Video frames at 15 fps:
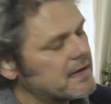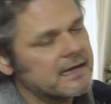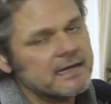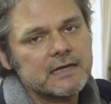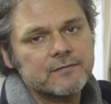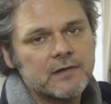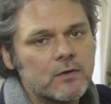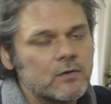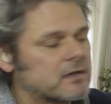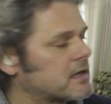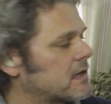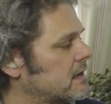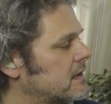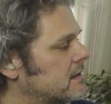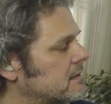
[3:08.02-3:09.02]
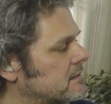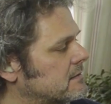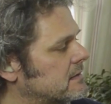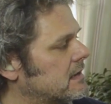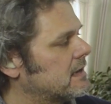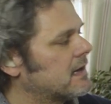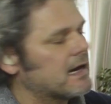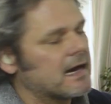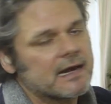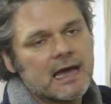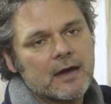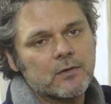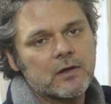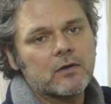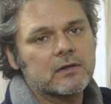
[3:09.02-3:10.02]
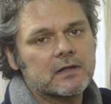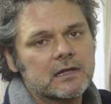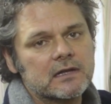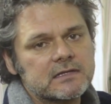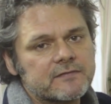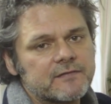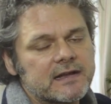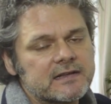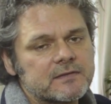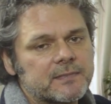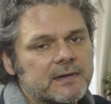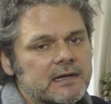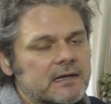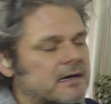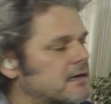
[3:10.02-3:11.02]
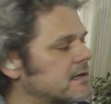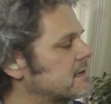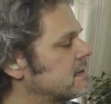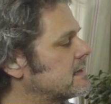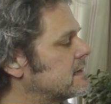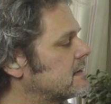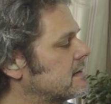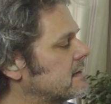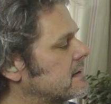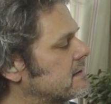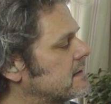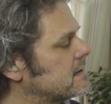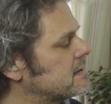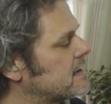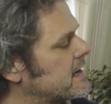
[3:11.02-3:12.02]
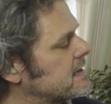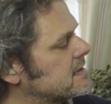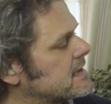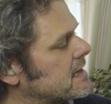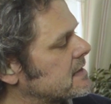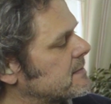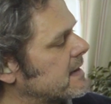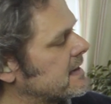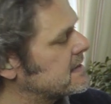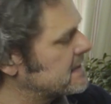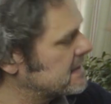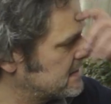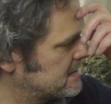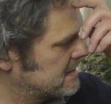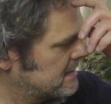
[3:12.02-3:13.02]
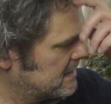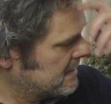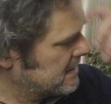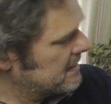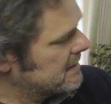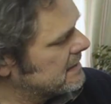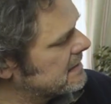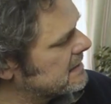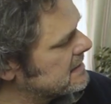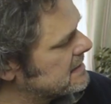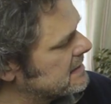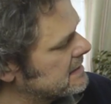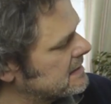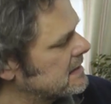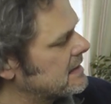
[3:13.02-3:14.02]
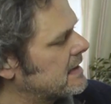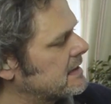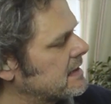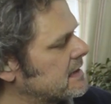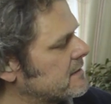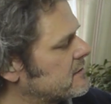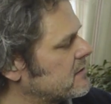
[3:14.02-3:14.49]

idea of local colour and how local colour is affected by light. And then in this Haystacks painting, you can see the idea of